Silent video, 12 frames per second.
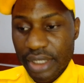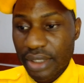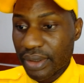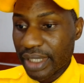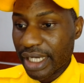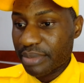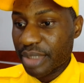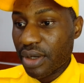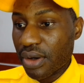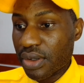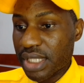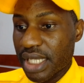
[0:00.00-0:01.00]
All right?
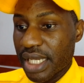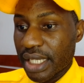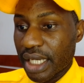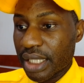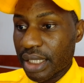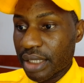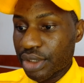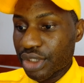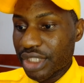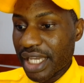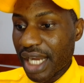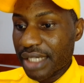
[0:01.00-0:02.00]
Because
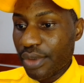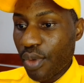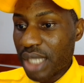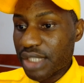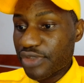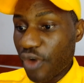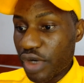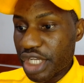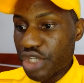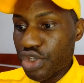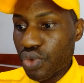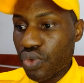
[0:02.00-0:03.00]
they are the ones
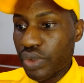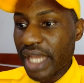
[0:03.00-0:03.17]
funding you.